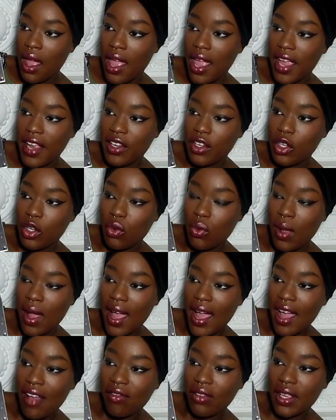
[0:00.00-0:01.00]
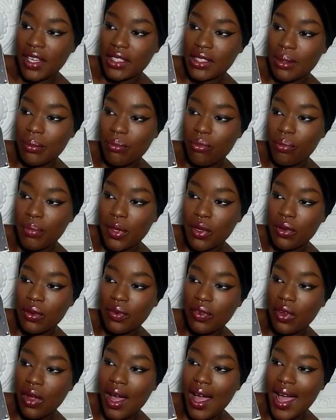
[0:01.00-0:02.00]
and you have like some
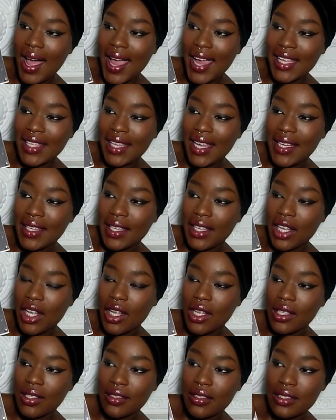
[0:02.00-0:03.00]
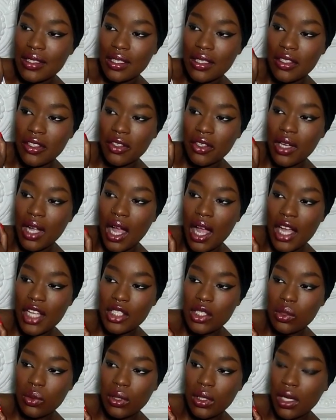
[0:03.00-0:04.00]
beautiful highlighting colors and then your
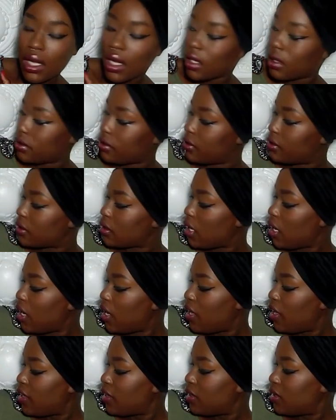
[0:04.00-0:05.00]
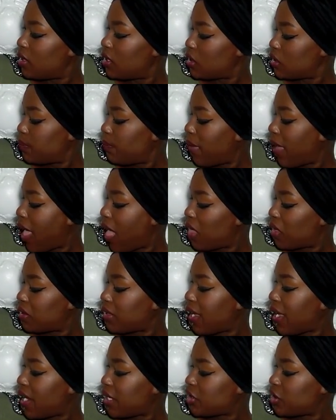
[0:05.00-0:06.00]
contour colors. This
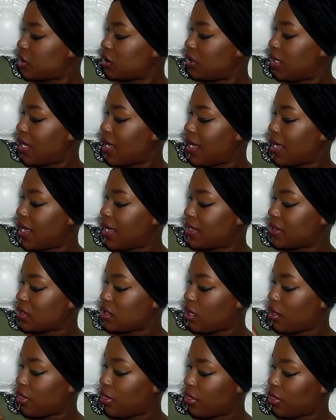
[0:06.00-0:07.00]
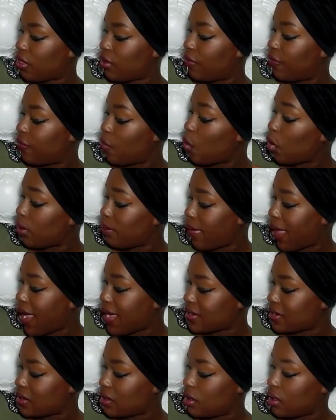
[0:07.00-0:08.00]
palette actually has four
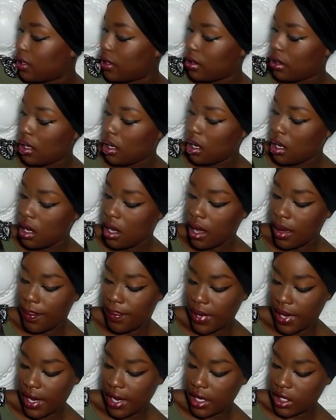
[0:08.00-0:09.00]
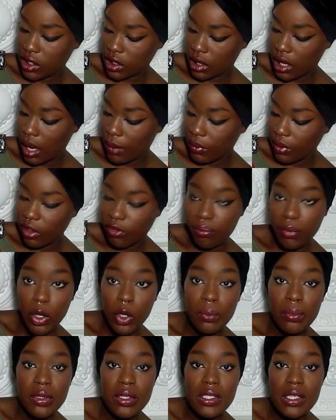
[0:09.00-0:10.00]
mattes in it, a beige, a couple of
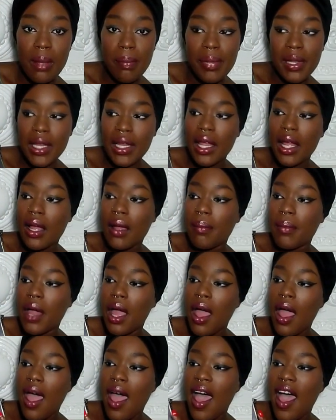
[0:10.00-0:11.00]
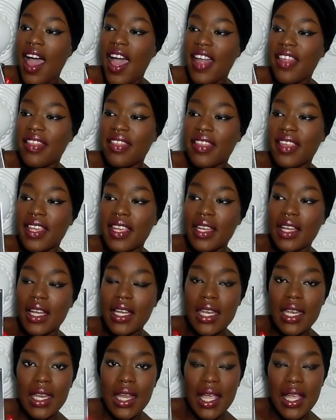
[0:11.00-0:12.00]
purples, a plum, and then a
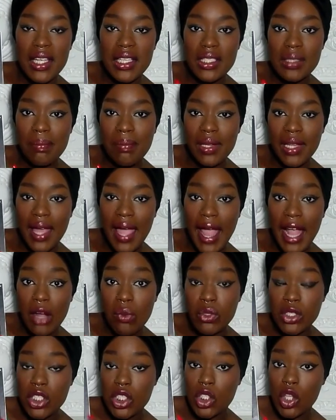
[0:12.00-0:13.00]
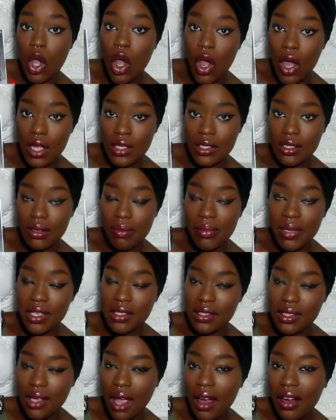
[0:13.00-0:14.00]
nice black, which is awesome
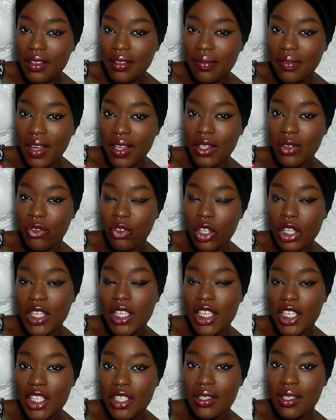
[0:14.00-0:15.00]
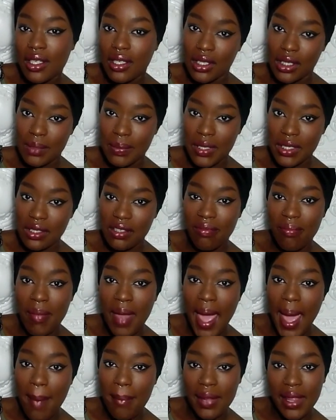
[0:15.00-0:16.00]
because it's hard to find a really good inexpensive
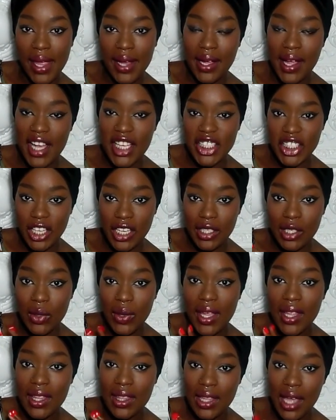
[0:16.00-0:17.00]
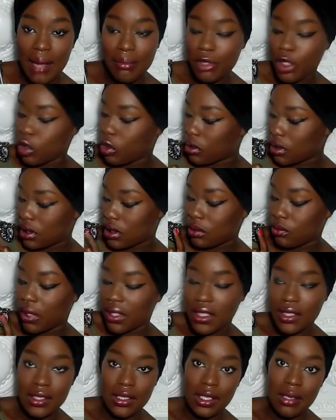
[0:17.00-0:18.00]
matte black eyeshadow, and I'm sure this
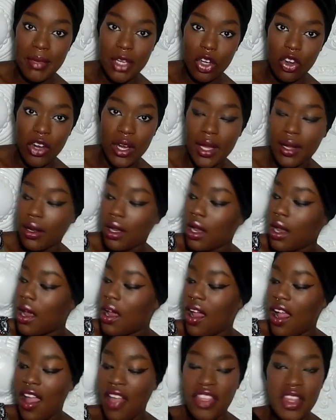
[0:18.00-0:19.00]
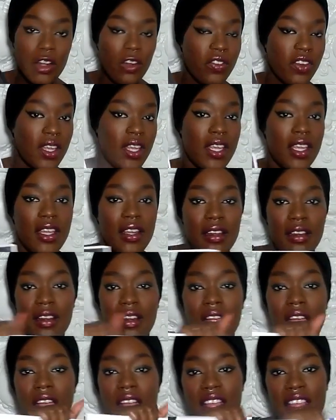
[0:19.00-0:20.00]
one is going to be great. And then over
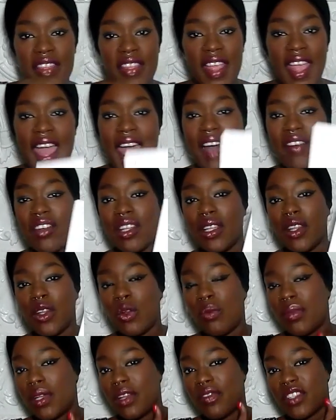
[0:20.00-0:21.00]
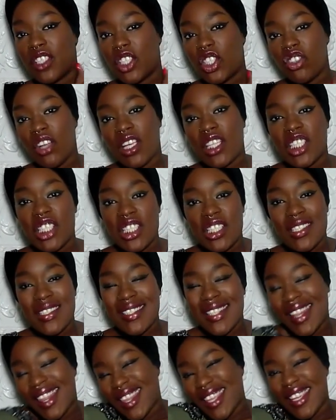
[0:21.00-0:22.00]
here they have a little bit of instructions
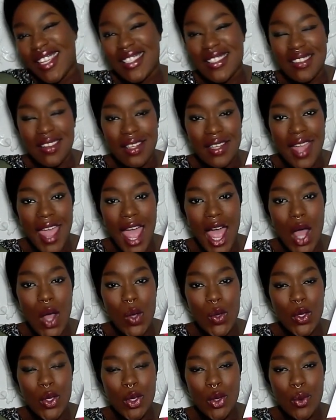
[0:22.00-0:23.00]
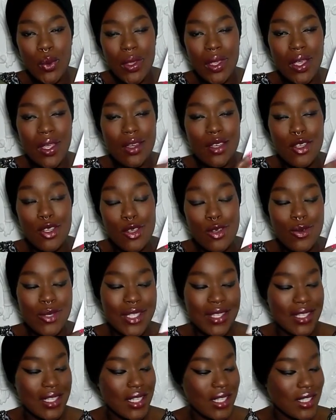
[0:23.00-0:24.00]
and things on how you can
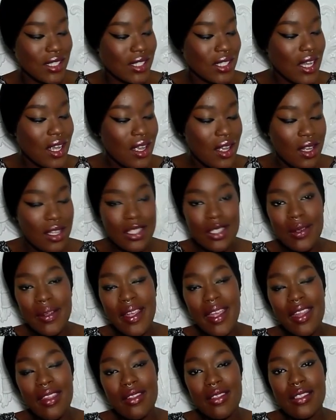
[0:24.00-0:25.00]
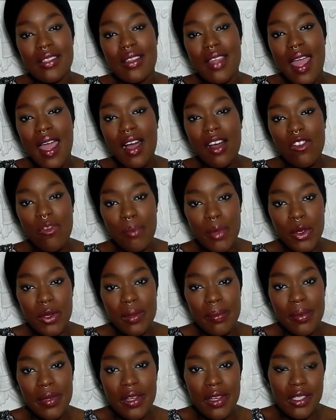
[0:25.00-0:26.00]
use these. So again, those are the E L F
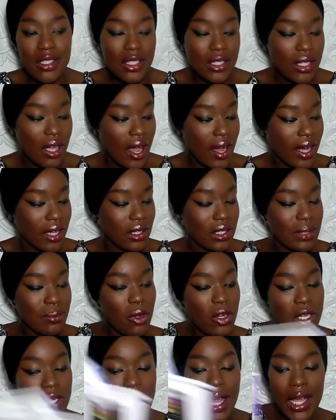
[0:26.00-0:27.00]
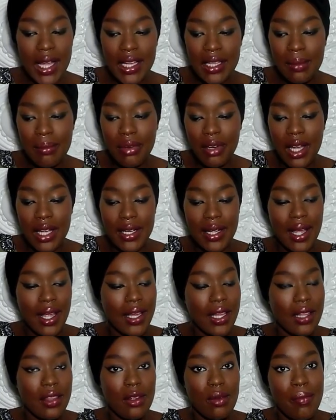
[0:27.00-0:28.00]
Beauty books. I got the Smoky Eye and the Bright Eye,
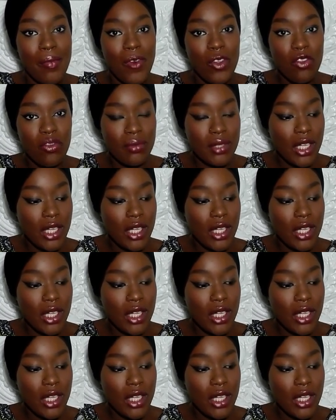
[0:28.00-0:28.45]
and they're both from